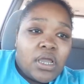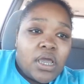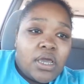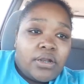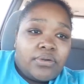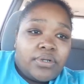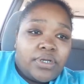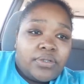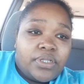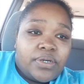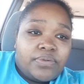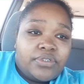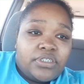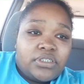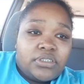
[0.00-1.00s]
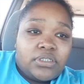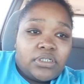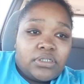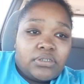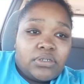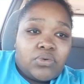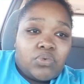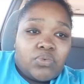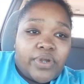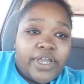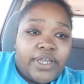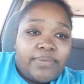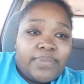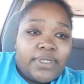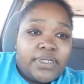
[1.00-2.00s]
I don't know, that was just a
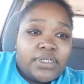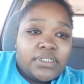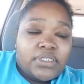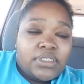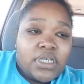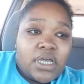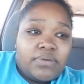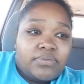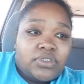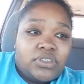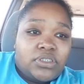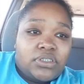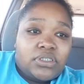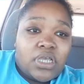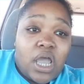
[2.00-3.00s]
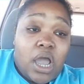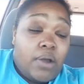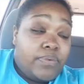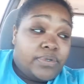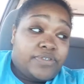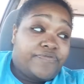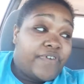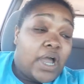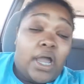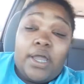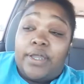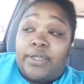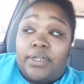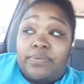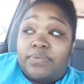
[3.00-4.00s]
rant because I was
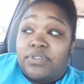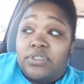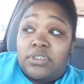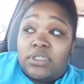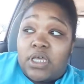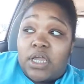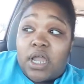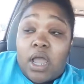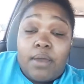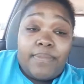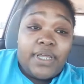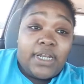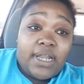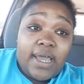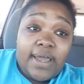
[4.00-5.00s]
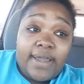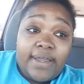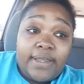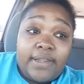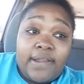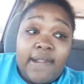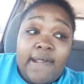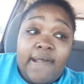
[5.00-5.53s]
fine. It was just like, I'm in line.